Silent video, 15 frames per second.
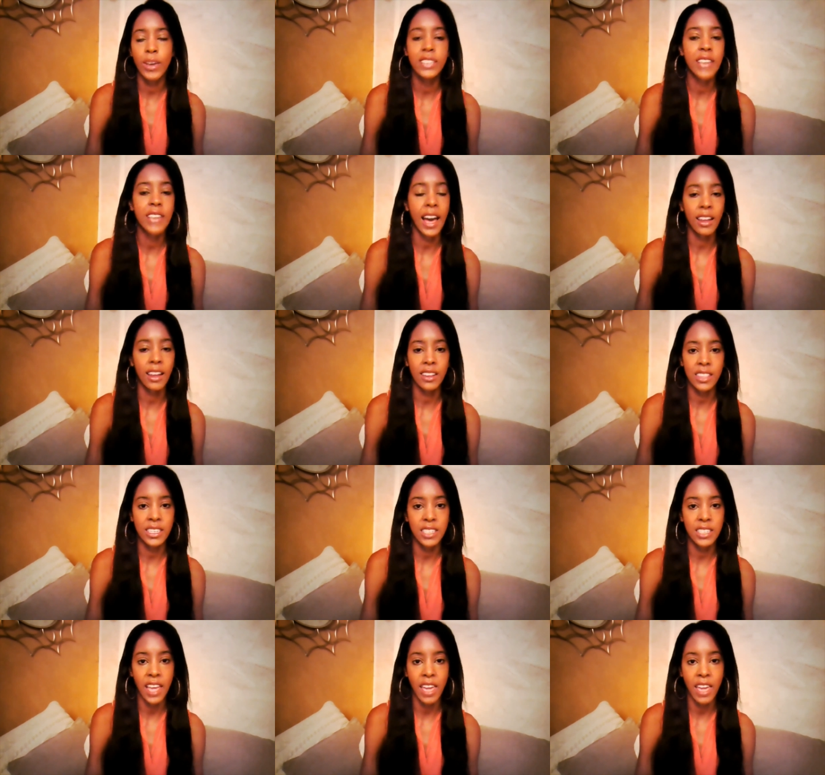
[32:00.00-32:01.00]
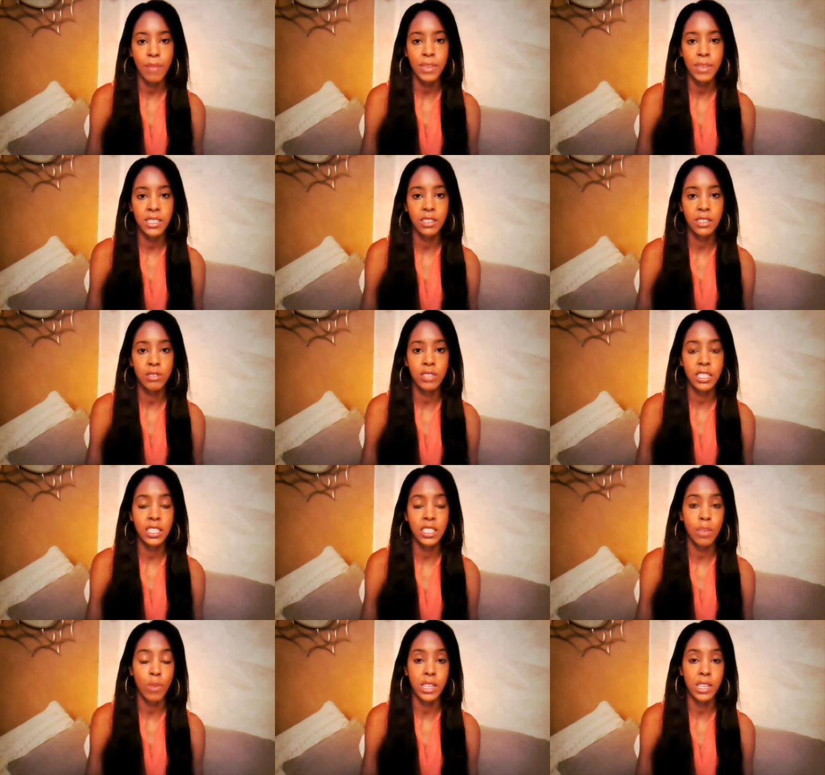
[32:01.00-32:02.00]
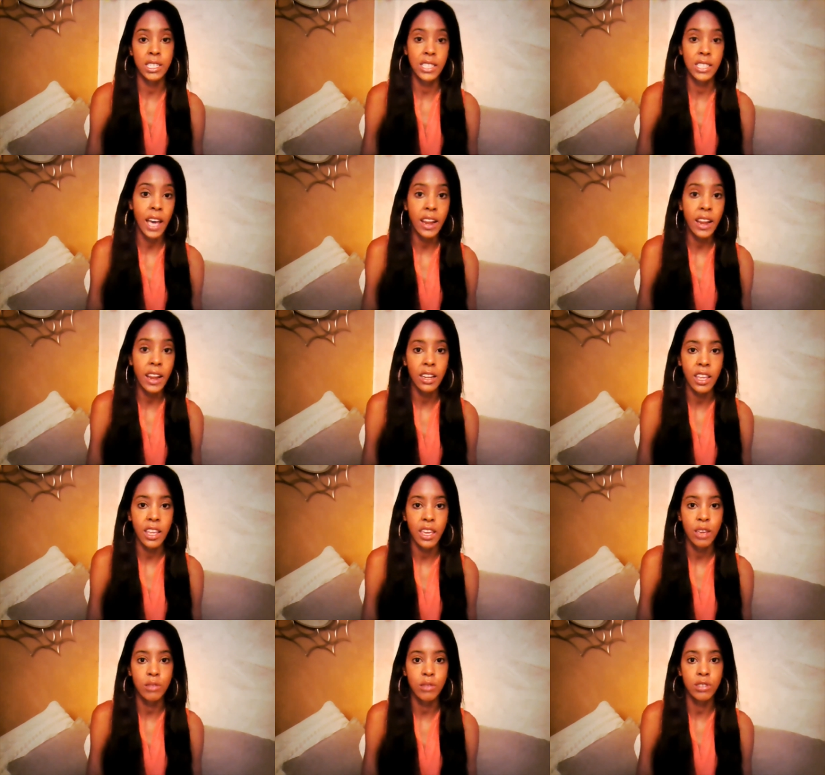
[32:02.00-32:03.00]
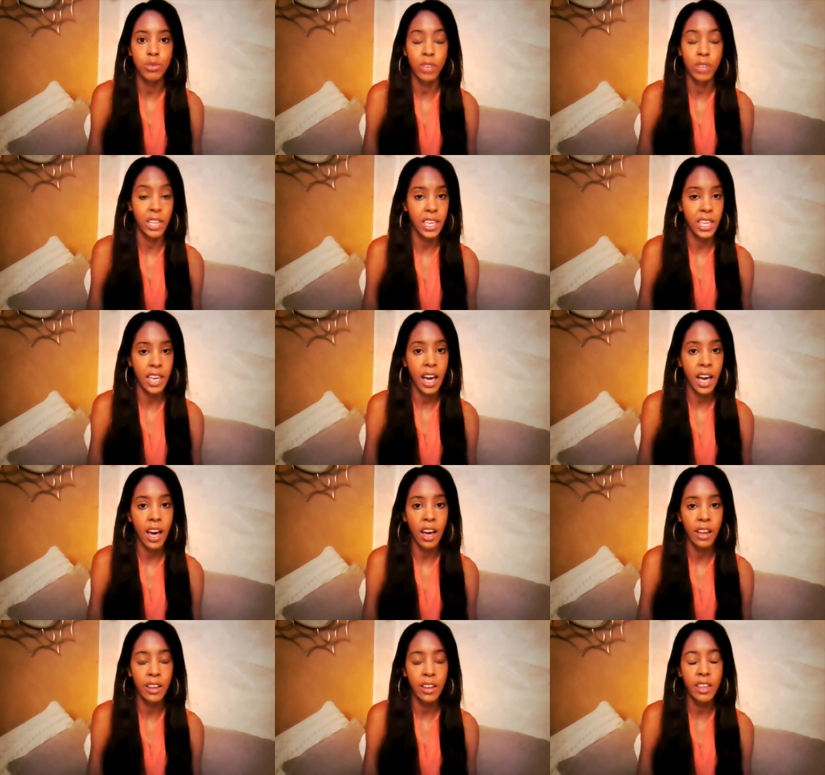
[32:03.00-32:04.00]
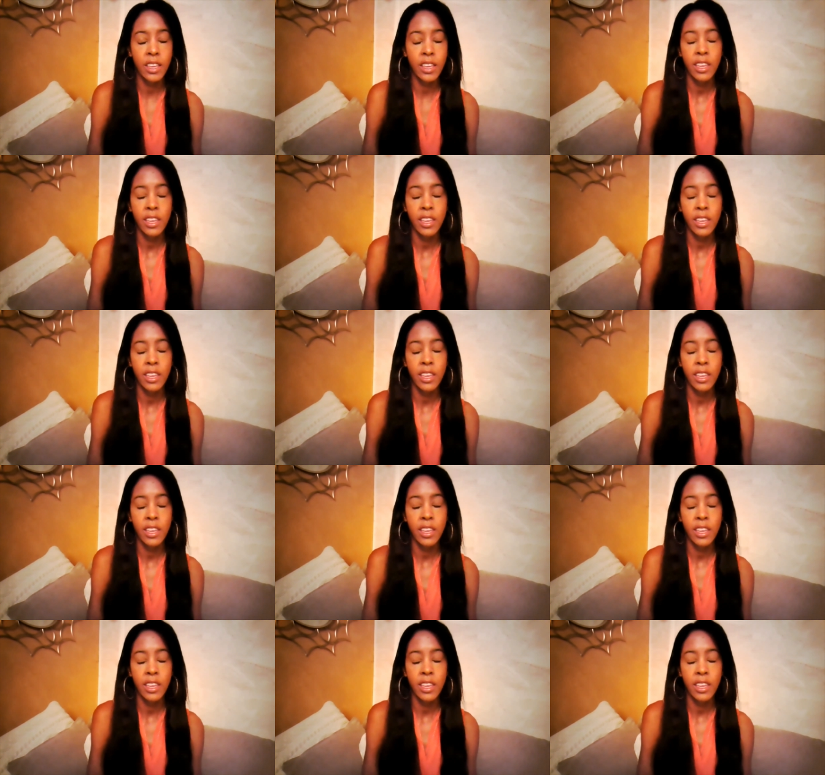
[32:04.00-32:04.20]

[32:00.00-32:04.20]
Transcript: exactly the same as losing someone suddenly who's really young,